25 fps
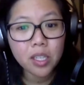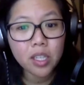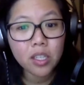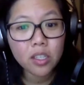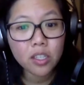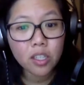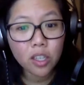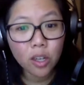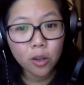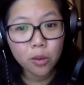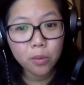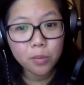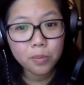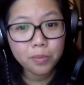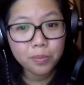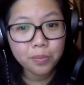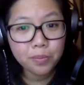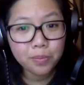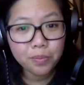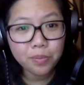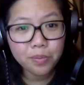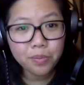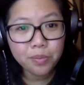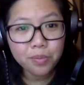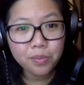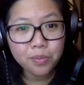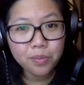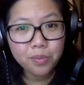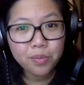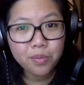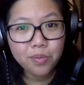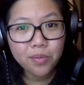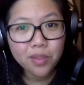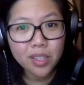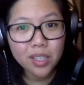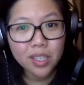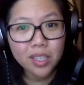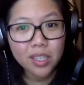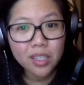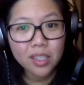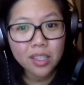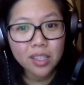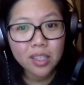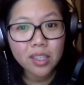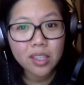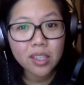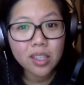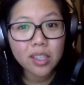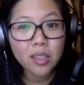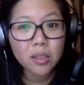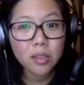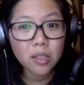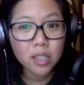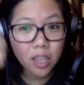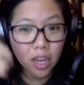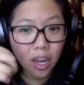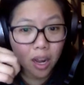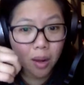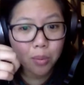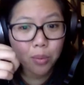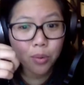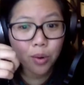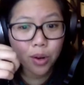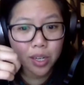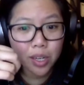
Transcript: So the top